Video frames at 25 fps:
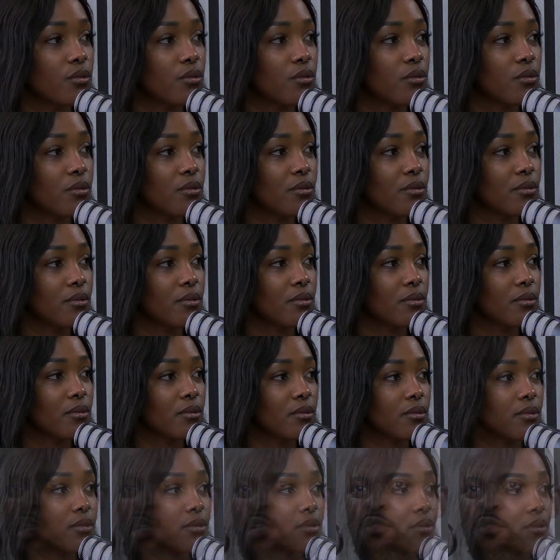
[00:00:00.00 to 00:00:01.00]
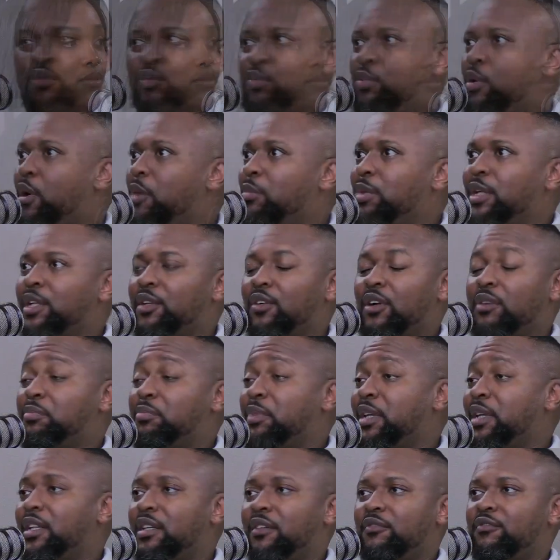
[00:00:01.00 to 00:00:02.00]
It will probably not be
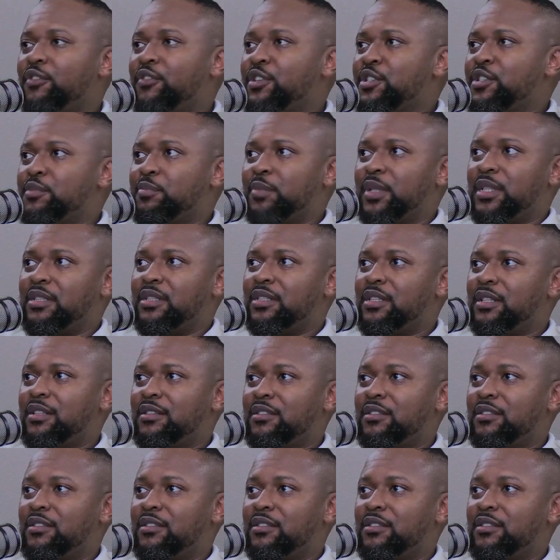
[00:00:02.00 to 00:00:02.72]
an infringement.